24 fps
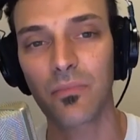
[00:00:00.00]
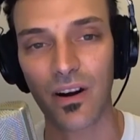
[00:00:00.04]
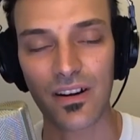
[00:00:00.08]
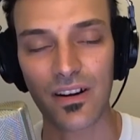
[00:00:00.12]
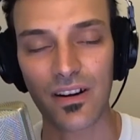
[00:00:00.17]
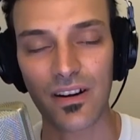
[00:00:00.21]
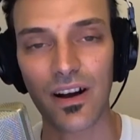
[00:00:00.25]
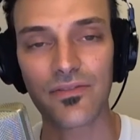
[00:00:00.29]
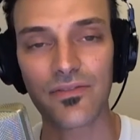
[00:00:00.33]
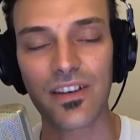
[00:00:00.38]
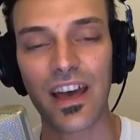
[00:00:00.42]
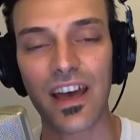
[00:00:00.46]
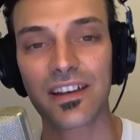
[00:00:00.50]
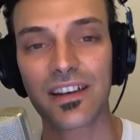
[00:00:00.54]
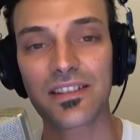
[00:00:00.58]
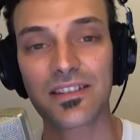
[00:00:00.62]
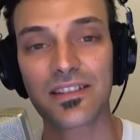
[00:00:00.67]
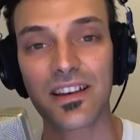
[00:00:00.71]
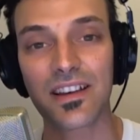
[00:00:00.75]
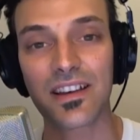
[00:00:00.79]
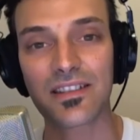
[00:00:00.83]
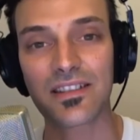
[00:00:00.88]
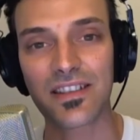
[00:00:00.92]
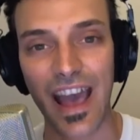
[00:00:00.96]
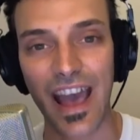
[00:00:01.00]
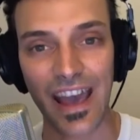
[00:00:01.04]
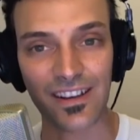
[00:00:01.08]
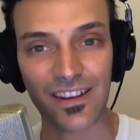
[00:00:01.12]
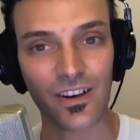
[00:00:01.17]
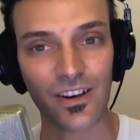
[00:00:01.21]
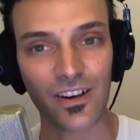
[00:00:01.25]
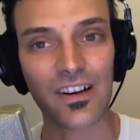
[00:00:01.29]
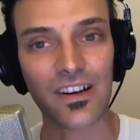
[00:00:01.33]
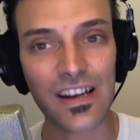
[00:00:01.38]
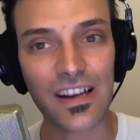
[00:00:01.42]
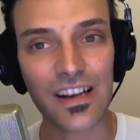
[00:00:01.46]
to burn off excess
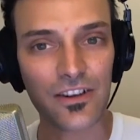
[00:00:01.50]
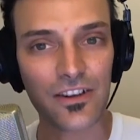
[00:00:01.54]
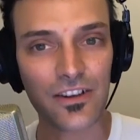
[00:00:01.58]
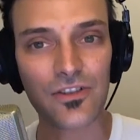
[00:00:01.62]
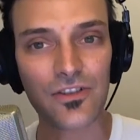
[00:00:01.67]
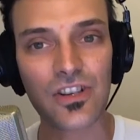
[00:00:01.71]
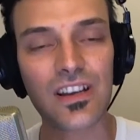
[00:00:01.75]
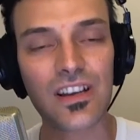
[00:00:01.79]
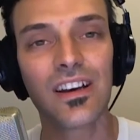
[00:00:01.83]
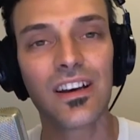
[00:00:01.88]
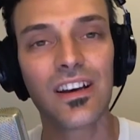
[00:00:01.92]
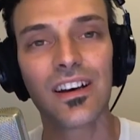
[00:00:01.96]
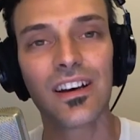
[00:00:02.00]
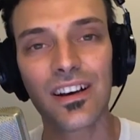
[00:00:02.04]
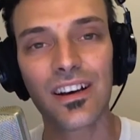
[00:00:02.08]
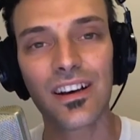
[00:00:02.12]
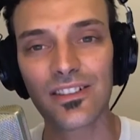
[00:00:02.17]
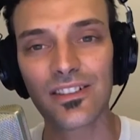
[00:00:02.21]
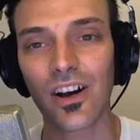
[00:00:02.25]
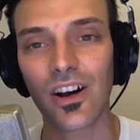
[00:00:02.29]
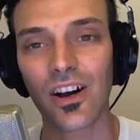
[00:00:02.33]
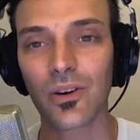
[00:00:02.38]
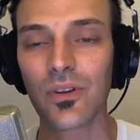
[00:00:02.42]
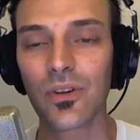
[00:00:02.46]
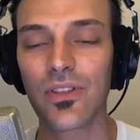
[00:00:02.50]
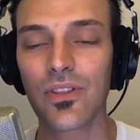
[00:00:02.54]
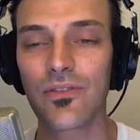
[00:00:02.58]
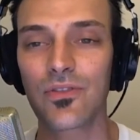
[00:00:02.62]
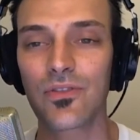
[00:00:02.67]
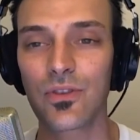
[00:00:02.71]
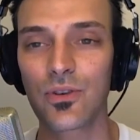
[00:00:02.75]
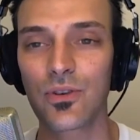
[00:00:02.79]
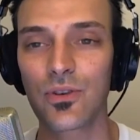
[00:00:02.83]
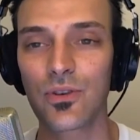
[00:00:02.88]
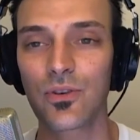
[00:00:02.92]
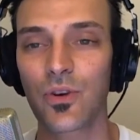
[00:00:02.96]
anger and energy, along
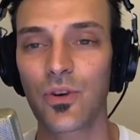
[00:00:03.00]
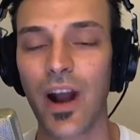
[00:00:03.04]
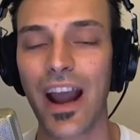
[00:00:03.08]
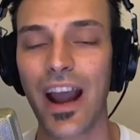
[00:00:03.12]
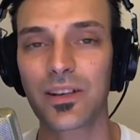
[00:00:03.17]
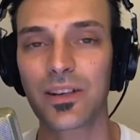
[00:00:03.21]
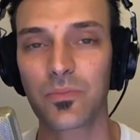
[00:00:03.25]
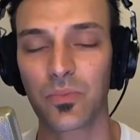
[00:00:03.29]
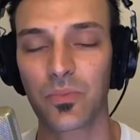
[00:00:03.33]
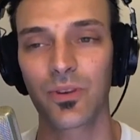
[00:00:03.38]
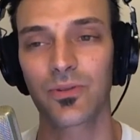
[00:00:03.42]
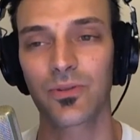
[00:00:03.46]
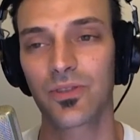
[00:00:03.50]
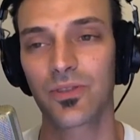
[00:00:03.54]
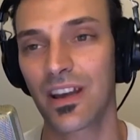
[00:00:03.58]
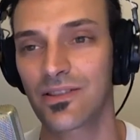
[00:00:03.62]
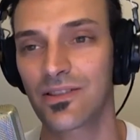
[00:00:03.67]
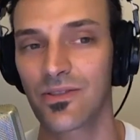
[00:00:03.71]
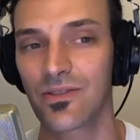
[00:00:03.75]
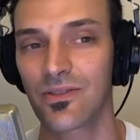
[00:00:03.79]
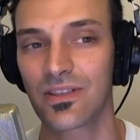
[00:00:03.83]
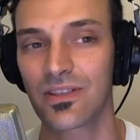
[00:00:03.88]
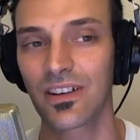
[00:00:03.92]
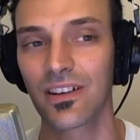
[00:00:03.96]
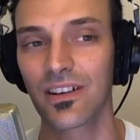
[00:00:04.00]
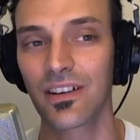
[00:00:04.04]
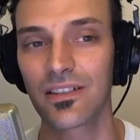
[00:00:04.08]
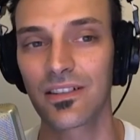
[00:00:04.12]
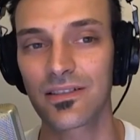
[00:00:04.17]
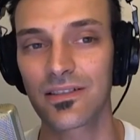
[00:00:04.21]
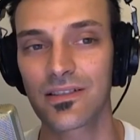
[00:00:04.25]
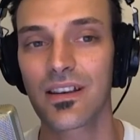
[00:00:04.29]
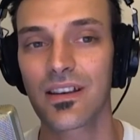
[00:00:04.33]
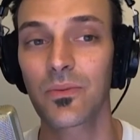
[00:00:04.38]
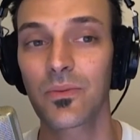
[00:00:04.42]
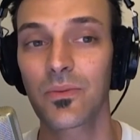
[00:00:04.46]
with a few cracked protester
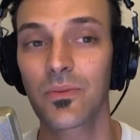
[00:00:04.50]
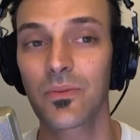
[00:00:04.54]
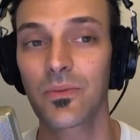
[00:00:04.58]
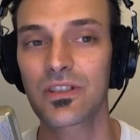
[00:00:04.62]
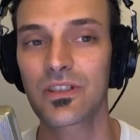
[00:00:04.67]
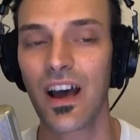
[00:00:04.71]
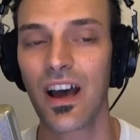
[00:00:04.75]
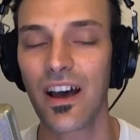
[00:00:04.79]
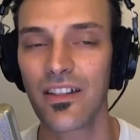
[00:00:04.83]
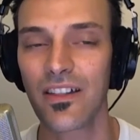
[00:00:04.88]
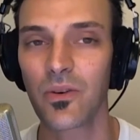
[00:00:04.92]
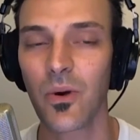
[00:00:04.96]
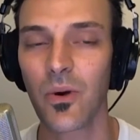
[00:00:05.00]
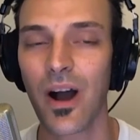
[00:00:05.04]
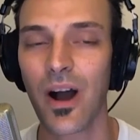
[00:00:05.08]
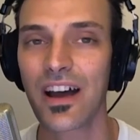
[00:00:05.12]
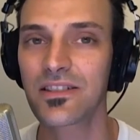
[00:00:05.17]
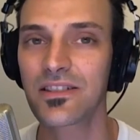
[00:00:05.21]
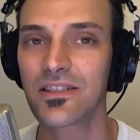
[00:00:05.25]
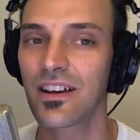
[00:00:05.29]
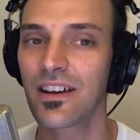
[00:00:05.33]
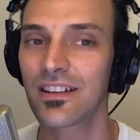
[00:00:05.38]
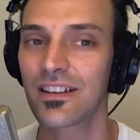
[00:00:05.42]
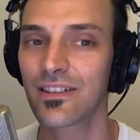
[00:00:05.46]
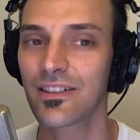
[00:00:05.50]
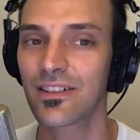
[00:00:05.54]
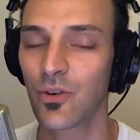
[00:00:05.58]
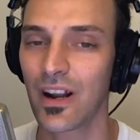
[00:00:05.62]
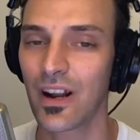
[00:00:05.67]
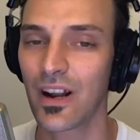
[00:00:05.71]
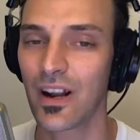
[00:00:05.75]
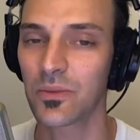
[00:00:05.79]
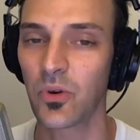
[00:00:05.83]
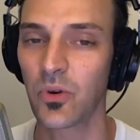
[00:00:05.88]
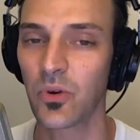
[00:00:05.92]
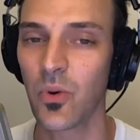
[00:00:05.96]
skulls. It was otherwise an
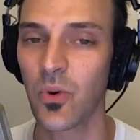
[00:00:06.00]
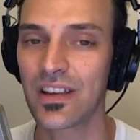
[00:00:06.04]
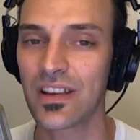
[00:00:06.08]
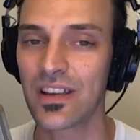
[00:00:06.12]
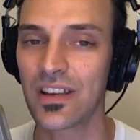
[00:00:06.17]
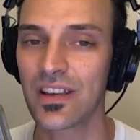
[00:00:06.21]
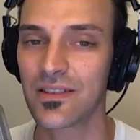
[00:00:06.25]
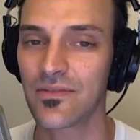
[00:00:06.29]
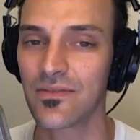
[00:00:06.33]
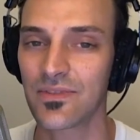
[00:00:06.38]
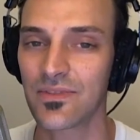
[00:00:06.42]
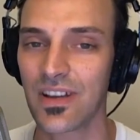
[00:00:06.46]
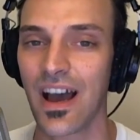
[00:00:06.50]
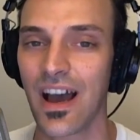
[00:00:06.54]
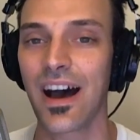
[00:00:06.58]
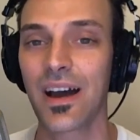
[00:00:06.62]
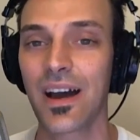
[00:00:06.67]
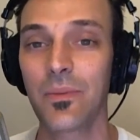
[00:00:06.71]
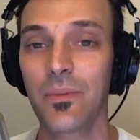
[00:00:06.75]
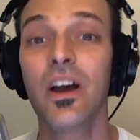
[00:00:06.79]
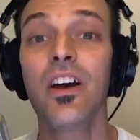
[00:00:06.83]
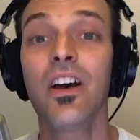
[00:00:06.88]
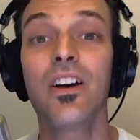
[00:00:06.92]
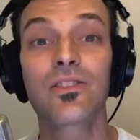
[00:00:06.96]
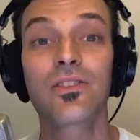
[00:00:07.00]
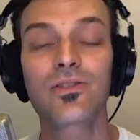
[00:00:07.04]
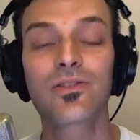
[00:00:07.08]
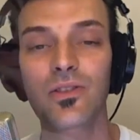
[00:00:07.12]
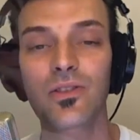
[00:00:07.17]
incredible waste of time.